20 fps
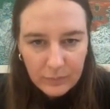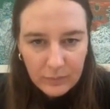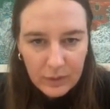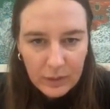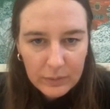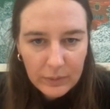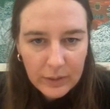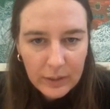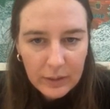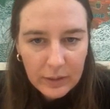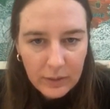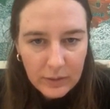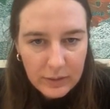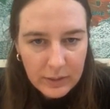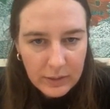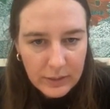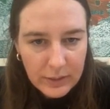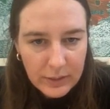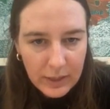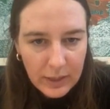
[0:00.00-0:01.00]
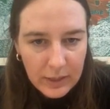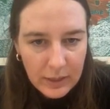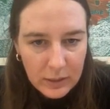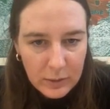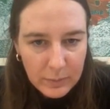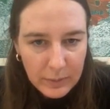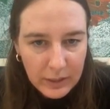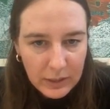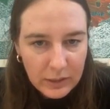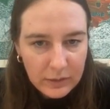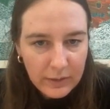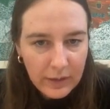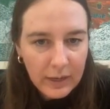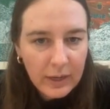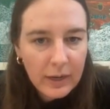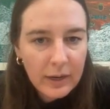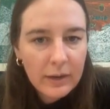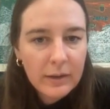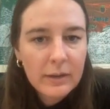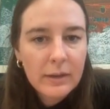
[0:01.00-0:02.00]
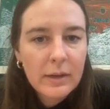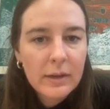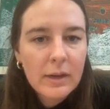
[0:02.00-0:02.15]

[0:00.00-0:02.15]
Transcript: really close, let's look at this picture right here.